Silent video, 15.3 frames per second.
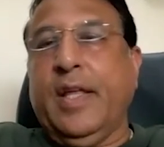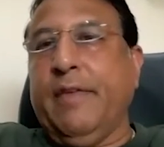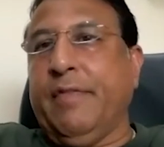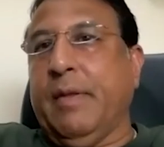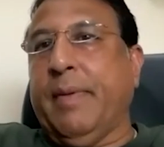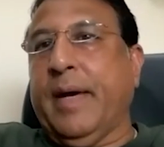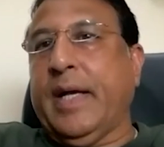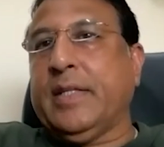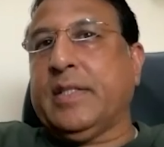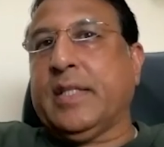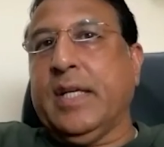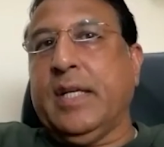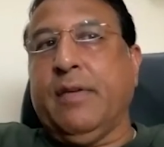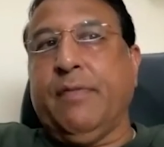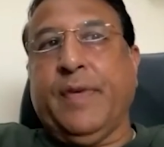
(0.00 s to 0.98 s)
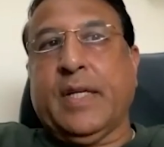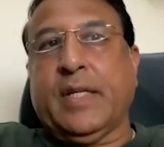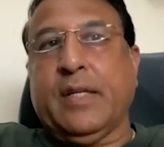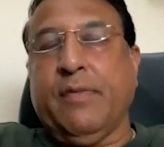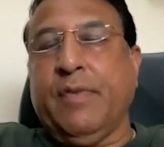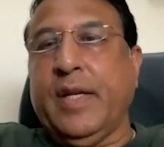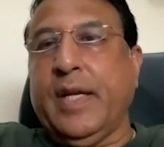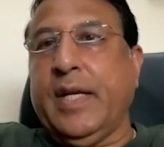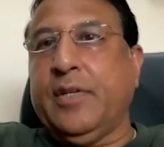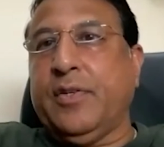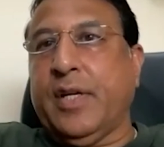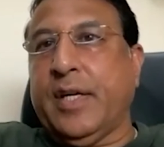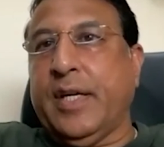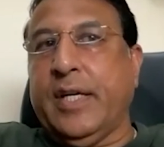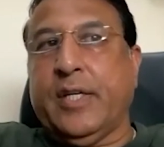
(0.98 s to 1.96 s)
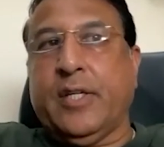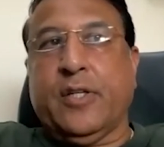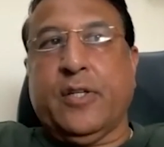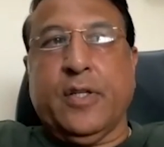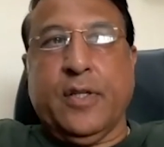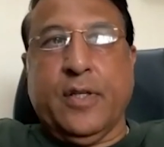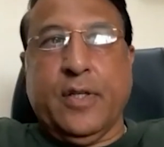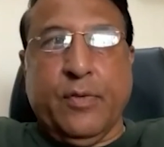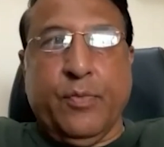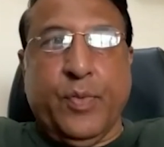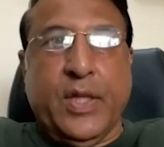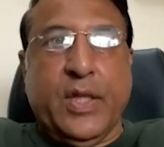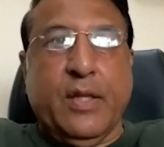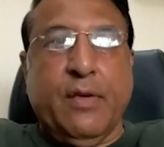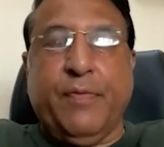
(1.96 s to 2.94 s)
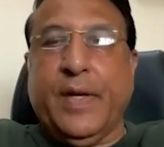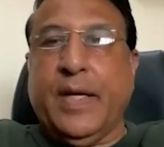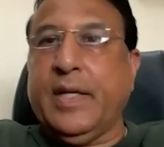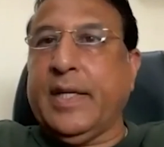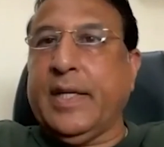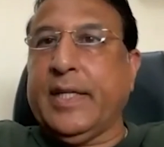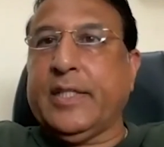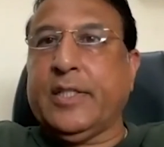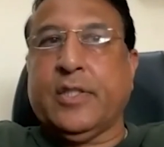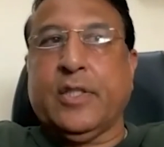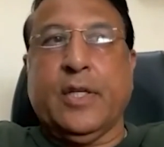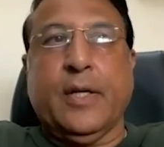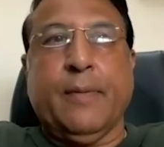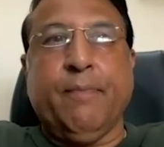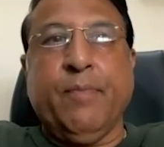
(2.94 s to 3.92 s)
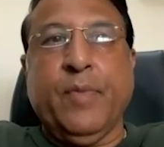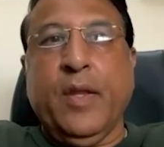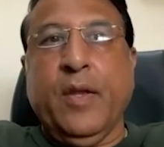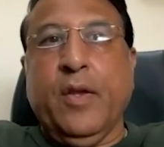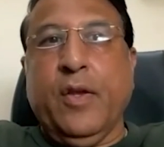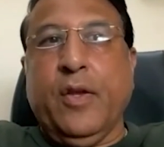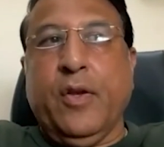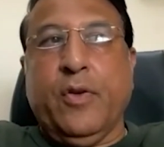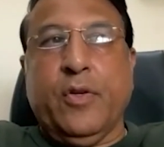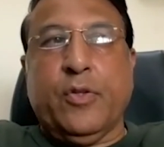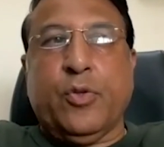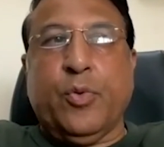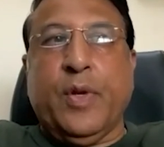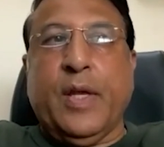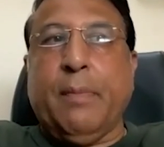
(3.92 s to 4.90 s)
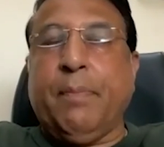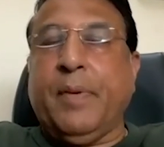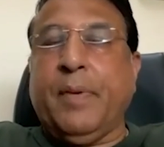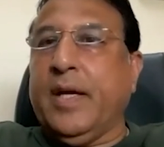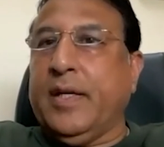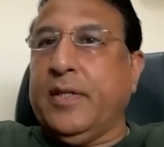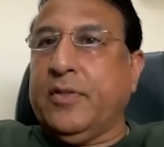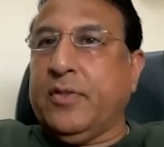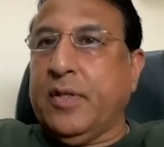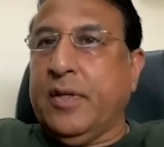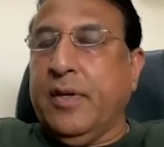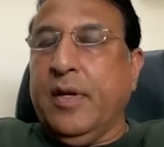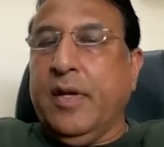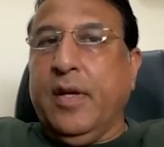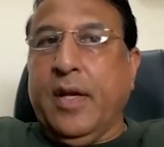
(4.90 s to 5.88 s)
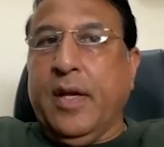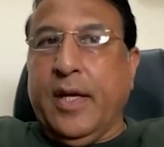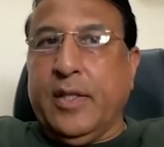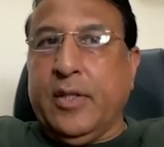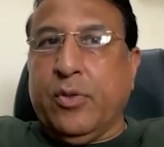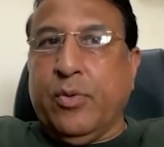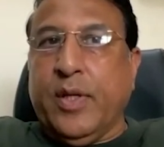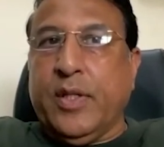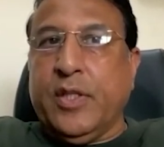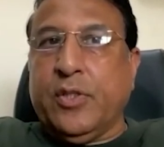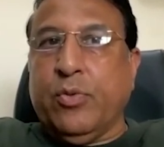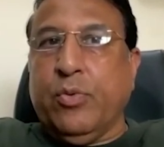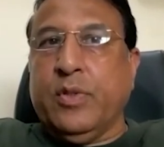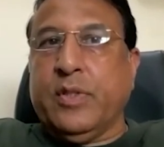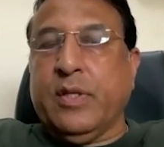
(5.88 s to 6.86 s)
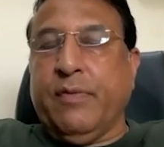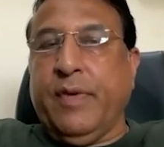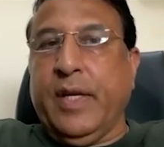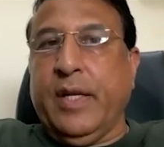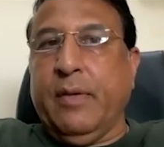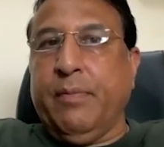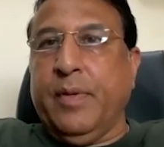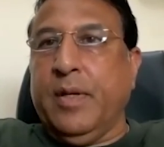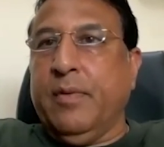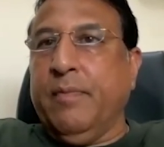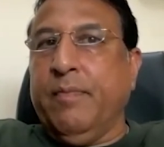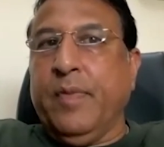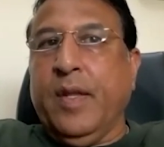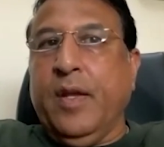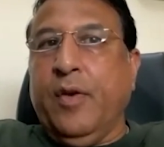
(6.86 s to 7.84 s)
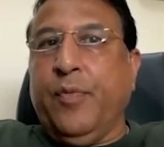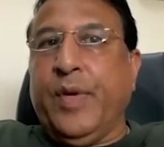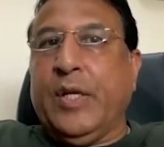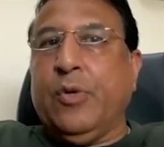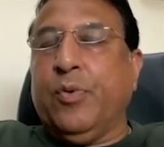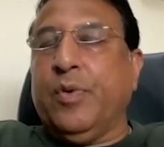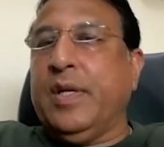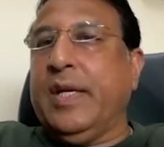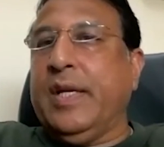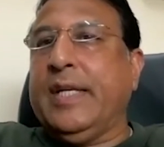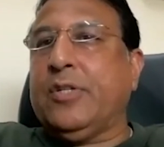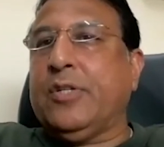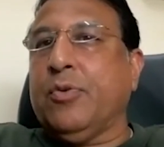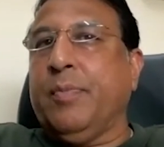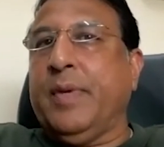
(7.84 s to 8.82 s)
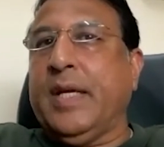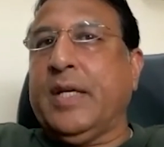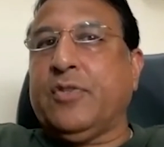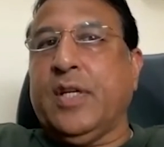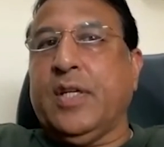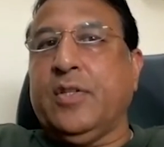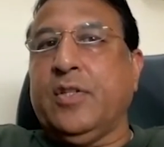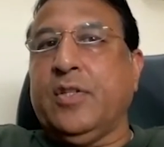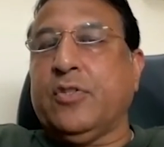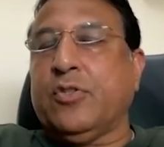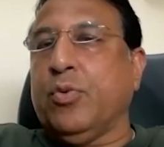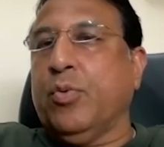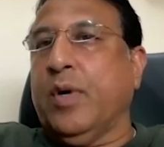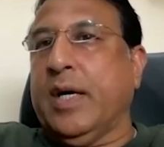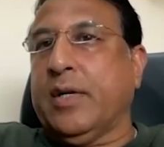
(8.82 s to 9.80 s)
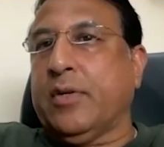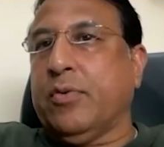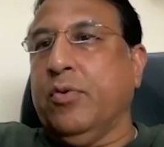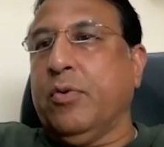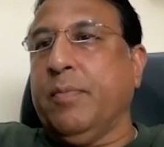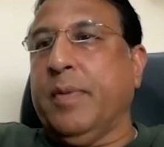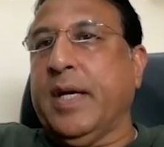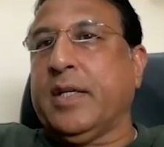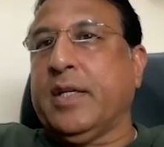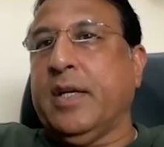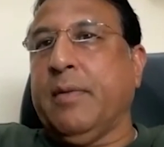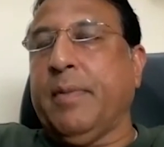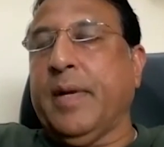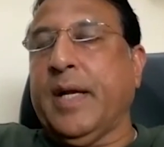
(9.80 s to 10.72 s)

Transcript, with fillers: if the banks can effectively integrate uh, with the fintechs, uh, you know, through APIs and through other tools available, we don't need to make changes to our core banking